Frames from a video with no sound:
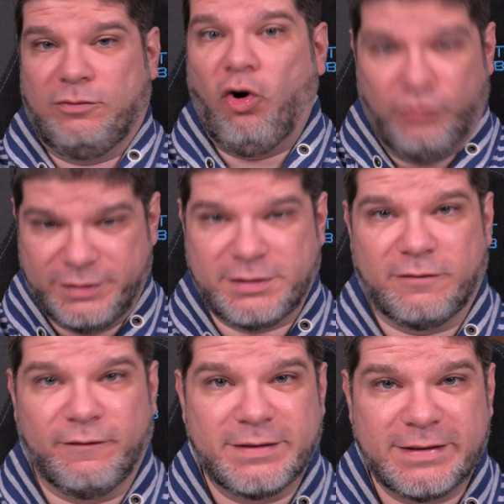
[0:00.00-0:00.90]
on the
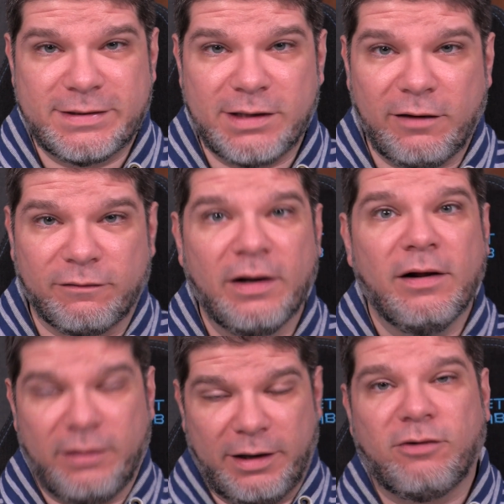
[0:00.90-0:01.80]
surface itself
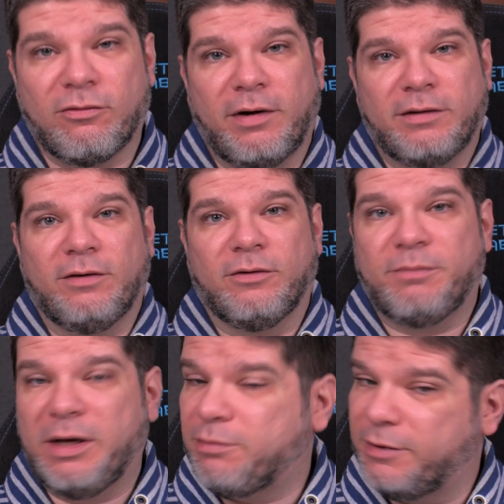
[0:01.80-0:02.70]
like you're writing on a
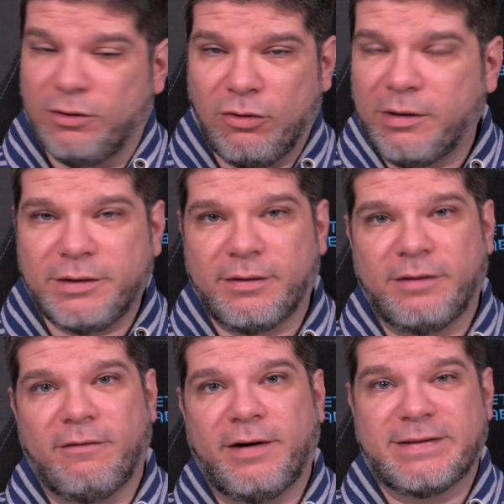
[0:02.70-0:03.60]
paper and no other
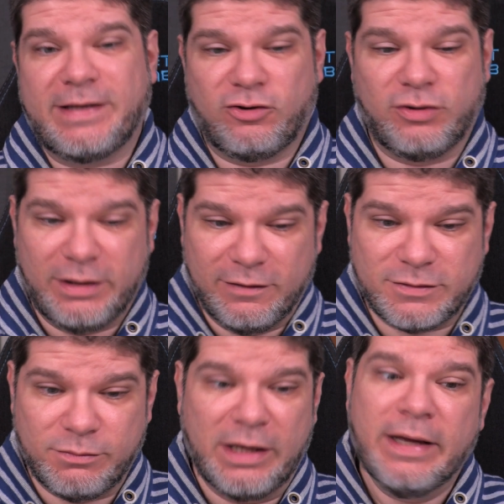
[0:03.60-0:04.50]
device actually
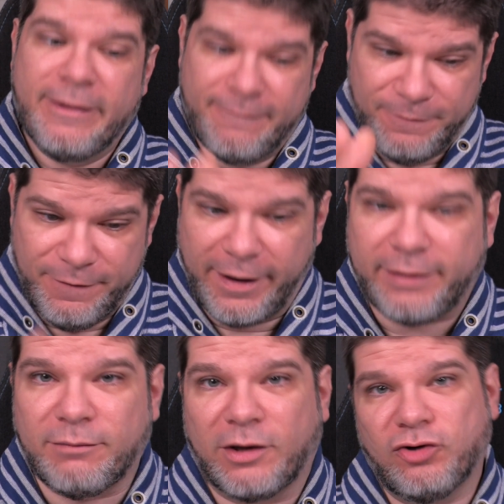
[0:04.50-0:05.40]
gives me
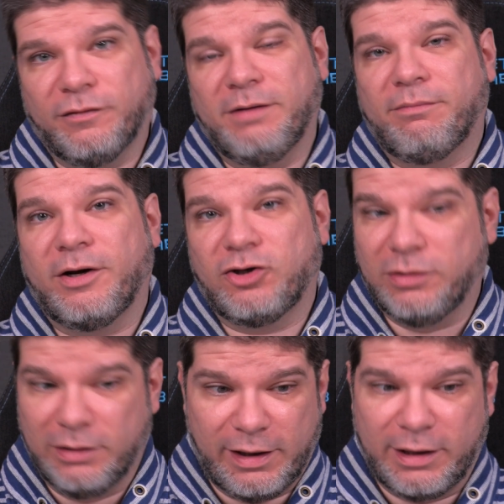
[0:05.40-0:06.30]
that much of an
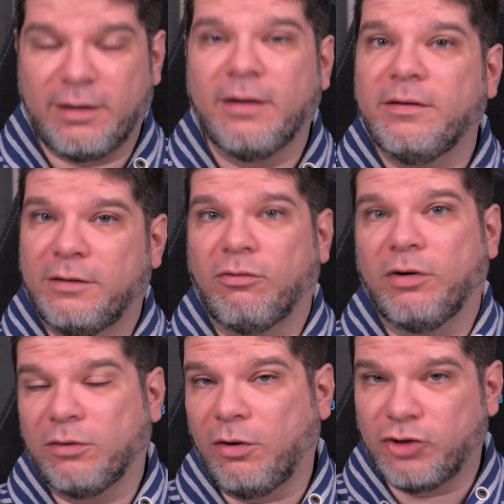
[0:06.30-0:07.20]
impression like the
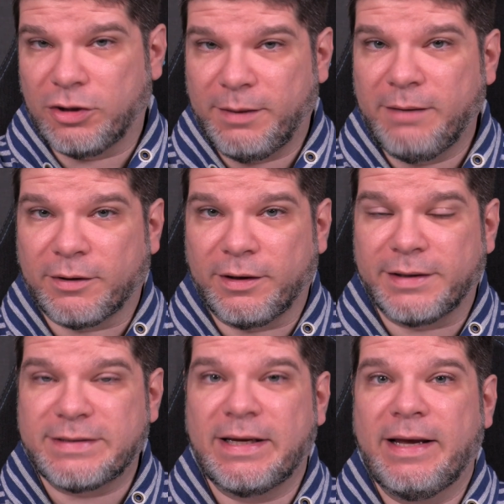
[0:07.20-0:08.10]
Quirklogic Papyr
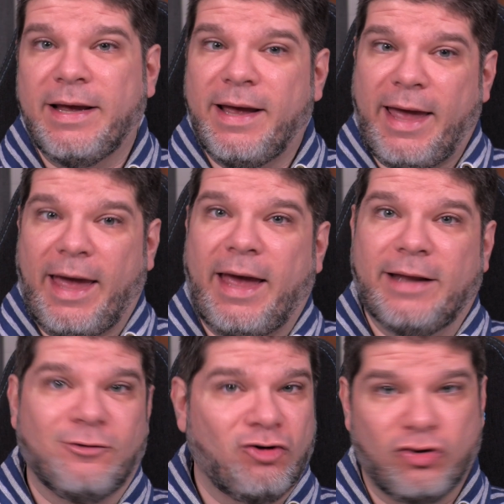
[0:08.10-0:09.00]
does
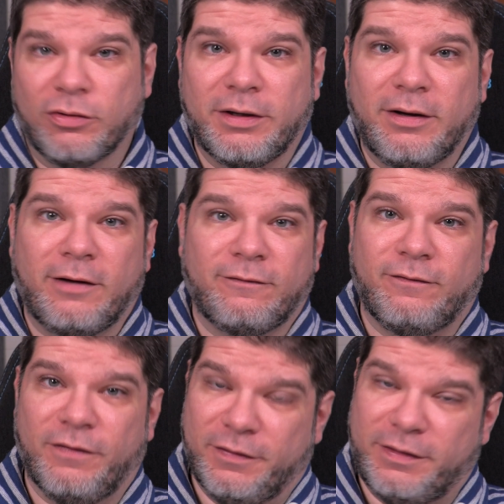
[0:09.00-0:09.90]
and sure
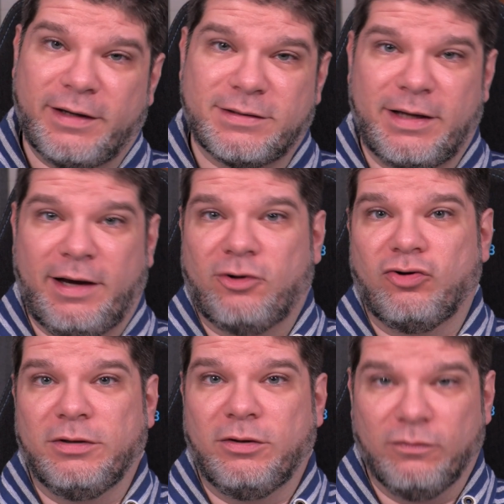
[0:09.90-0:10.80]
enough the test
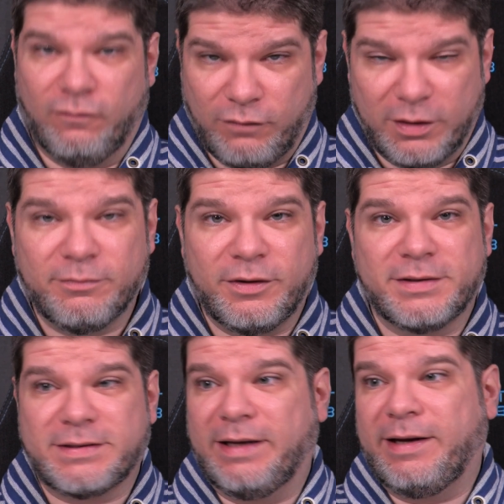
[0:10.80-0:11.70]
actually confirmed
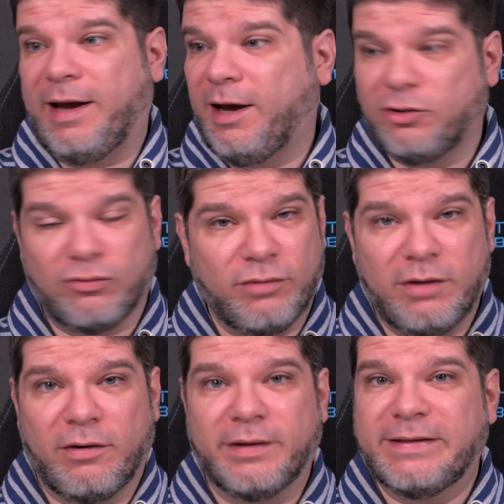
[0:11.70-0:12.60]
this and I had to
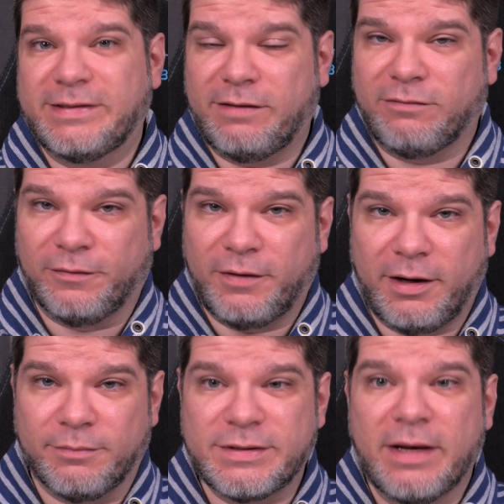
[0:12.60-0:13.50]
rerun it several
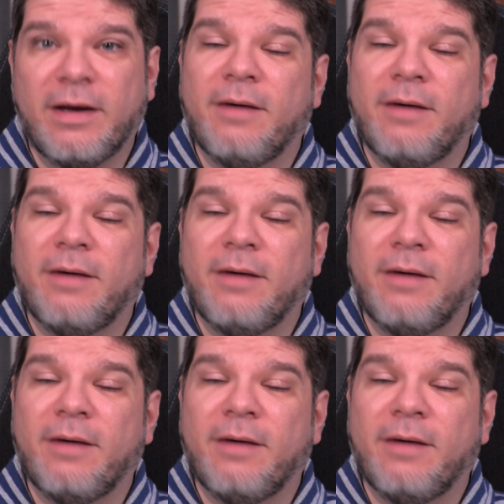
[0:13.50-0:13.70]
times